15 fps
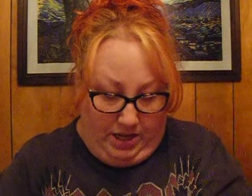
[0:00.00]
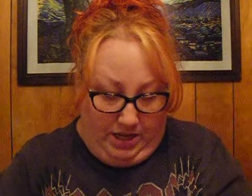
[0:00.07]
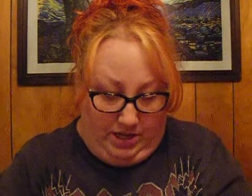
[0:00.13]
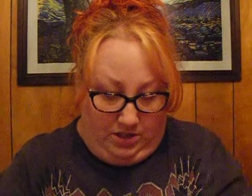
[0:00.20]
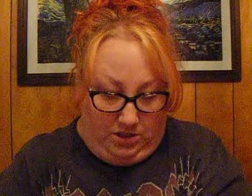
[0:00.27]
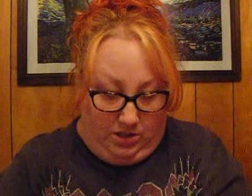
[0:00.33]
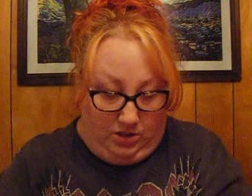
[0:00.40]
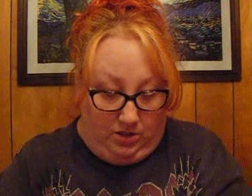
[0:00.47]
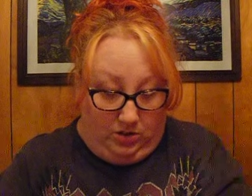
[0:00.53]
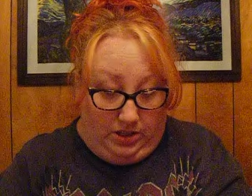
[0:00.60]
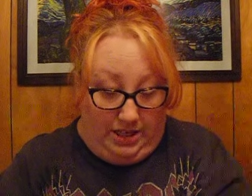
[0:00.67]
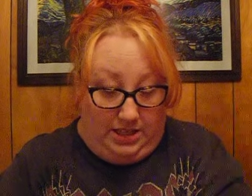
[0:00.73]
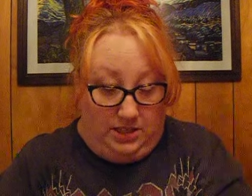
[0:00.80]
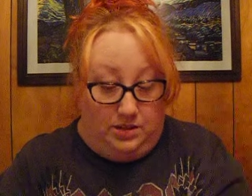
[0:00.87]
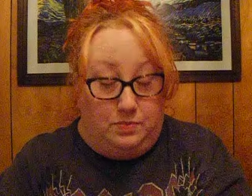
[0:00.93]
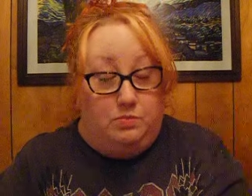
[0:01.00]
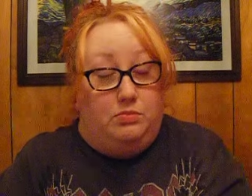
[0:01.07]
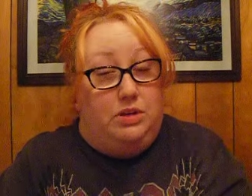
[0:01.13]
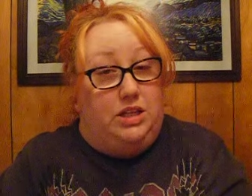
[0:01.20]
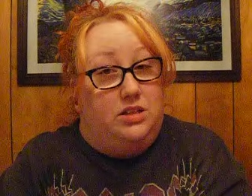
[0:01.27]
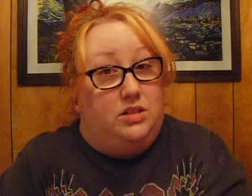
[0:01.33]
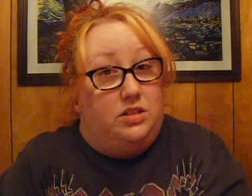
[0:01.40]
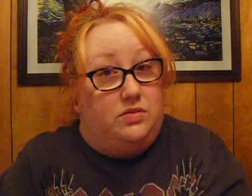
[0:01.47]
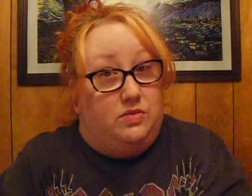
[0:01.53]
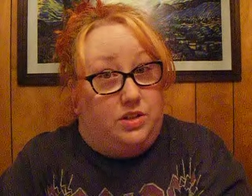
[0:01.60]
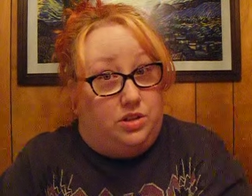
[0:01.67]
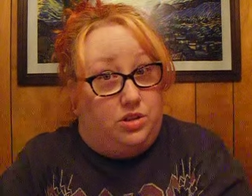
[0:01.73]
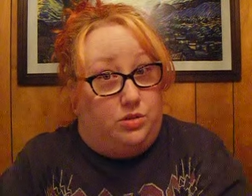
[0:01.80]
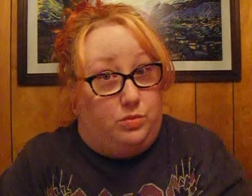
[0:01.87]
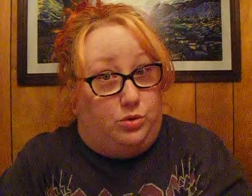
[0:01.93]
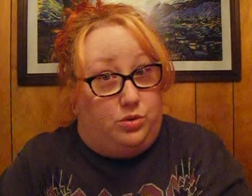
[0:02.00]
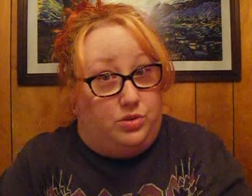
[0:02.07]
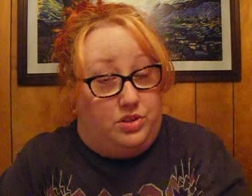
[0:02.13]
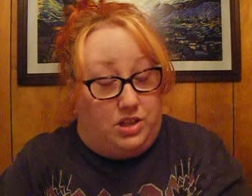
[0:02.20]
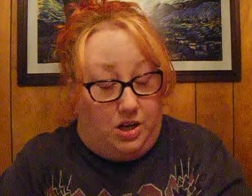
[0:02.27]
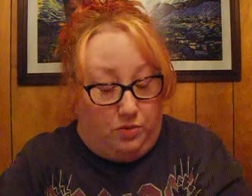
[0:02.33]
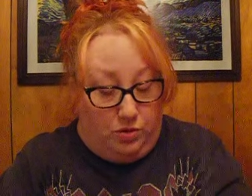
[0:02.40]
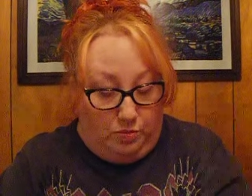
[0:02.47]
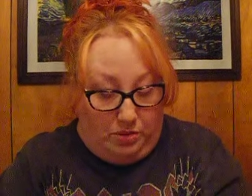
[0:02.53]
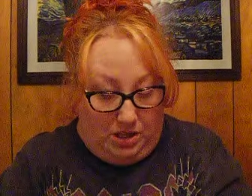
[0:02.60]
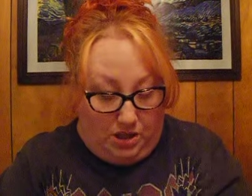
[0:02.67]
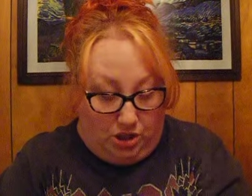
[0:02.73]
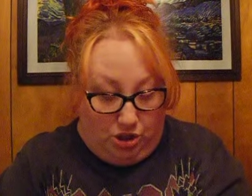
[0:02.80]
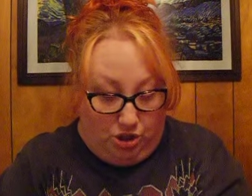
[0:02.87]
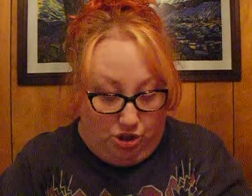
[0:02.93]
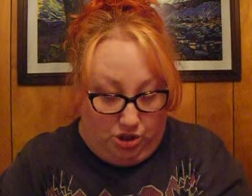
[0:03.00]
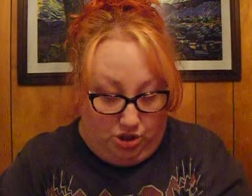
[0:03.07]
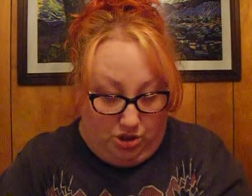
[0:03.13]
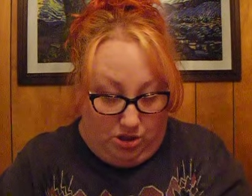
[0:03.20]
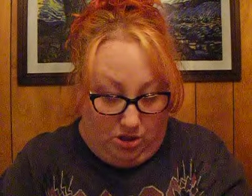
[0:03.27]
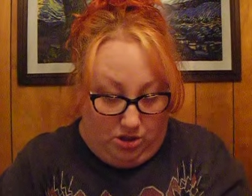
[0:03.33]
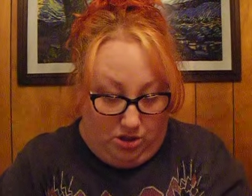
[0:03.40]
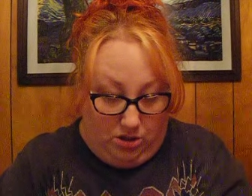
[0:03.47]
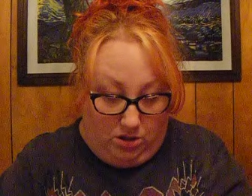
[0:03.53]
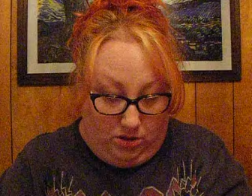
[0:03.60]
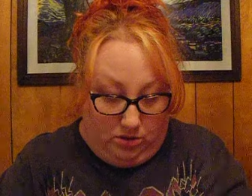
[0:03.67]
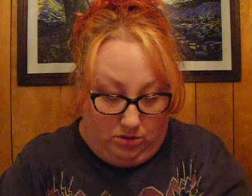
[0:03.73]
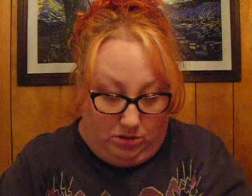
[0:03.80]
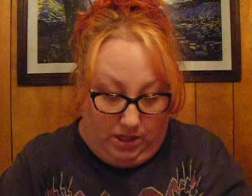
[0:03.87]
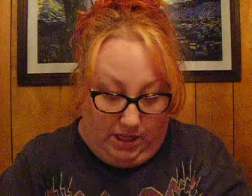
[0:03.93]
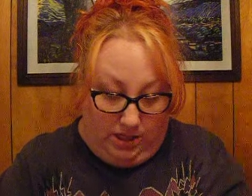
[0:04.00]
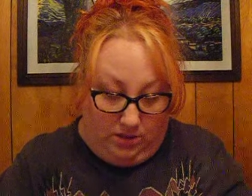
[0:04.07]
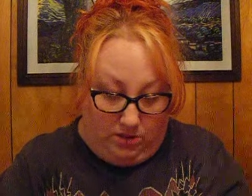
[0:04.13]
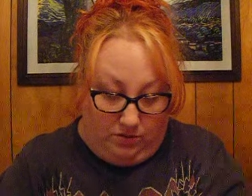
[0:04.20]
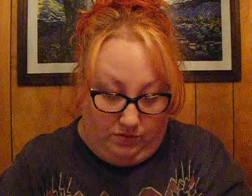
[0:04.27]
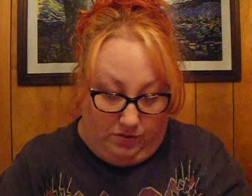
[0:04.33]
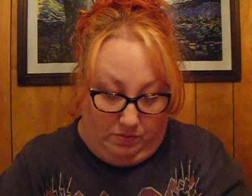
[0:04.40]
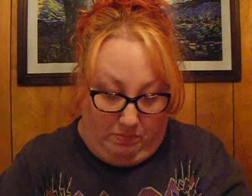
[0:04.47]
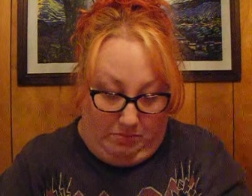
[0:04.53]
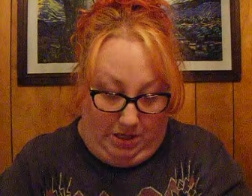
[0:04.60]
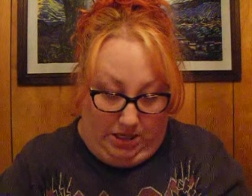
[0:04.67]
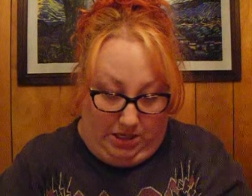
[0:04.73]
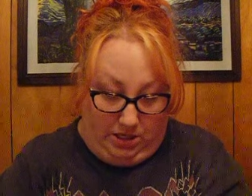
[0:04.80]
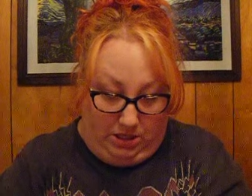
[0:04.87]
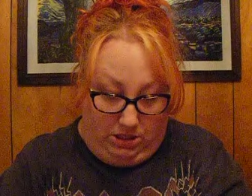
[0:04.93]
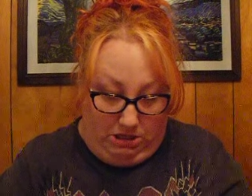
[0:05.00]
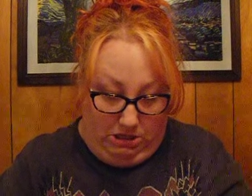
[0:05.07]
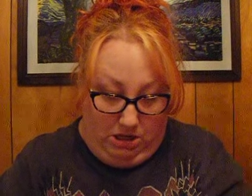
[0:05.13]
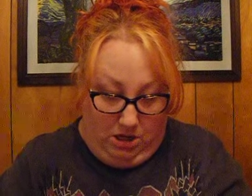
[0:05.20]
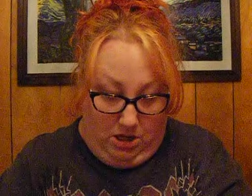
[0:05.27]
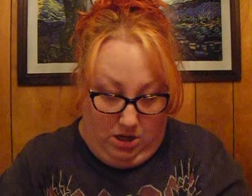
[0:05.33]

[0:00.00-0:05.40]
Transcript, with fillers: and to glaze meats and vegetables. That would be a good glaze for meat.